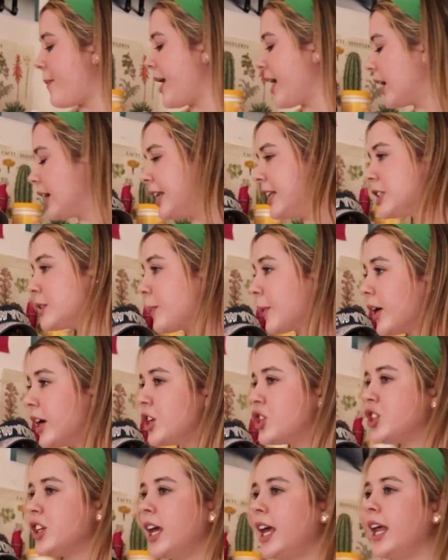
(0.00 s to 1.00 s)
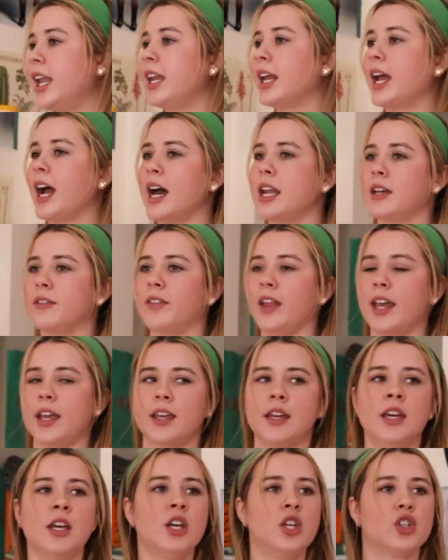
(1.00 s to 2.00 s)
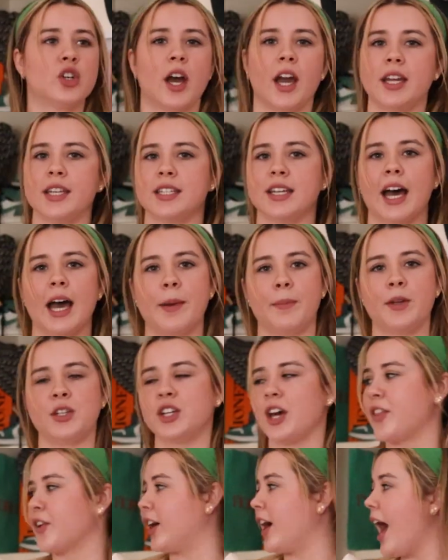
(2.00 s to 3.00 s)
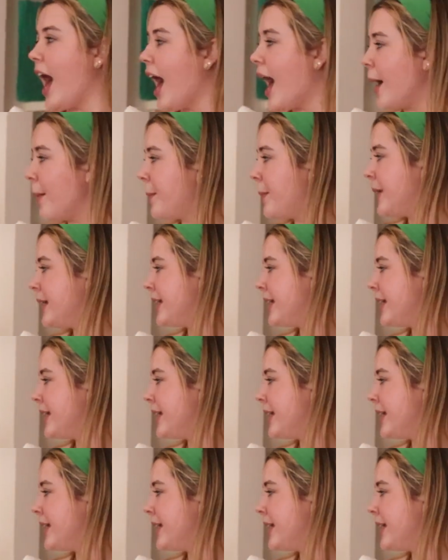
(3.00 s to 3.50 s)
big on inspiration and kind of like trying to hype each other up.